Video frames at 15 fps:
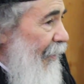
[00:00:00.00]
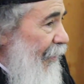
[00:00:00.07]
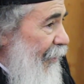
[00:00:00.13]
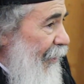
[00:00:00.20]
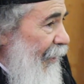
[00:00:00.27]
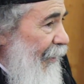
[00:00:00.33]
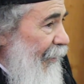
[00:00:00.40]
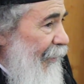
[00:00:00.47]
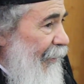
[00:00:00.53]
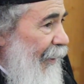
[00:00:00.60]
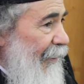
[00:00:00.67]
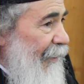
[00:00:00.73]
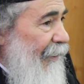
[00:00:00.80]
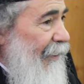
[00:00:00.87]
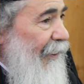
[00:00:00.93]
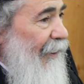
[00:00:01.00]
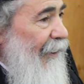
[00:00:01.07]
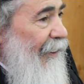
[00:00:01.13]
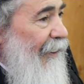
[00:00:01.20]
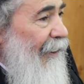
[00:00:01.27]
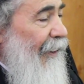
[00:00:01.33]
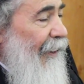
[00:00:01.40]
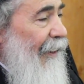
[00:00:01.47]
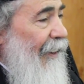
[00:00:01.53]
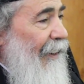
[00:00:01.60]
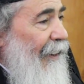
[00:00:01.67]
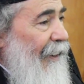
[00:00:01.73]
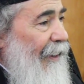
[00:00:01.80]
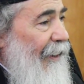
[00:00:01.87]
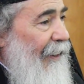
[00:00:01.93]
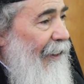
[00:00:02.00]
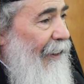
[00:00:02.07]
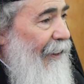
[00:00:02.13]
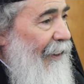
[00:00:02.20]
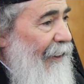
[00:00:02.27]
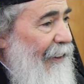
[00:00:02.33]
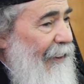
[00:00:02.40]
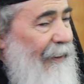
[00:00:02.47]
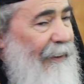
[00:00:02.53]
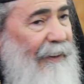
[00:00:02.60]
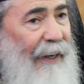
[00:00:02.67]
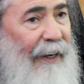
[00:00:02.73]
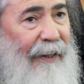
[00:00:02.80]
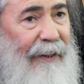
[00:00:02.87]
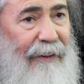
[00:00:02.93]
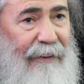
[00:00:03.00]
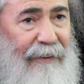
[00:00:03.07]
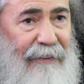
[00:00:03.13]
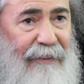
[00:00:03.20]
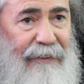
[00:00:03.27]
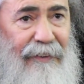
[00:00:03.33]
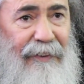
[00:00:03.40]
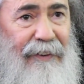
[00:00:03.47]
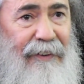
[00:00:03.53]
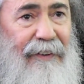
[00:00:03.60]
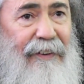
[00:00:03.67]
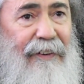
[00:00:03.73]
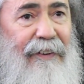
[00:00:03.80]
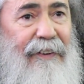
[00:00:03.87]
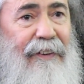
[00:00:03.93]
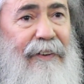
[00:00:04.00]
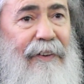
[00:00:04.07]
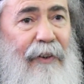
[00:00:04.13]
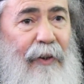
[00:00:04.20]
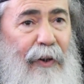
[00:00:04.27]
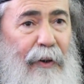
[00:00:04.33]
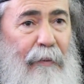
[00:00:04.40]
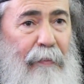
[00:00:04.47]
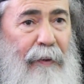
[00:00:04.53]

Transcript: says that he uh, likens the holy